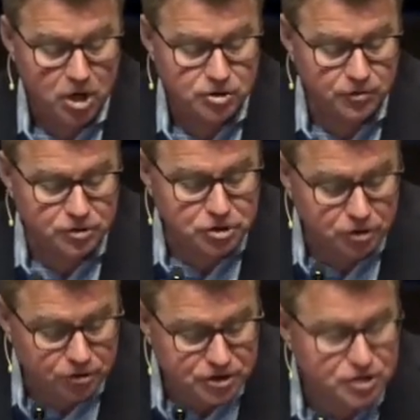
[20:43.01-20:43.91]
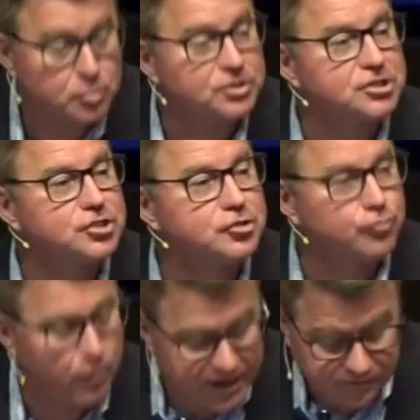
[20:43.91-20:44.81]
So the churches were
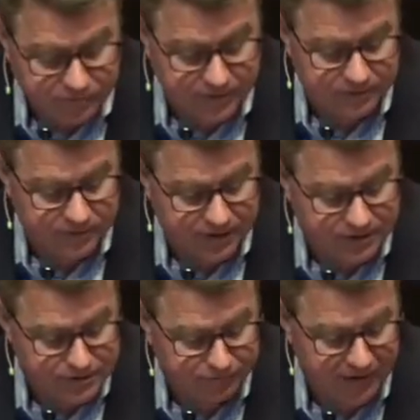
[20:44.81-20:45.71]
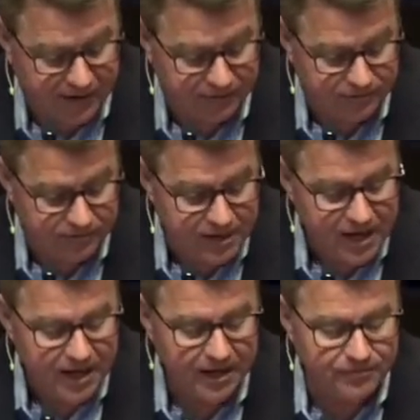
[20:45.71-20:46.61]
strengthened in the faith,
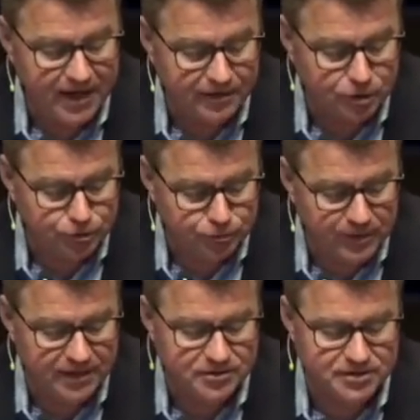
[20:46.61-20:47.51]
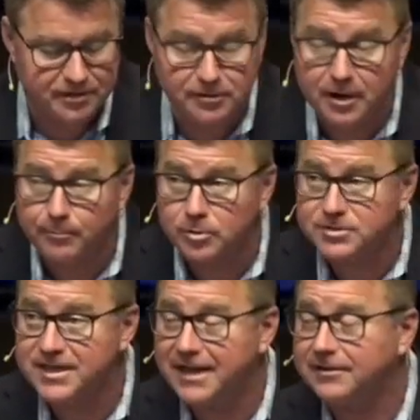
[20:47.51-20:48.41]
and they increased in
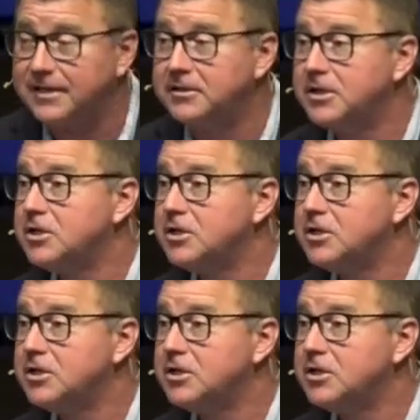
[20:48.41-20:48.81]
numbers daily.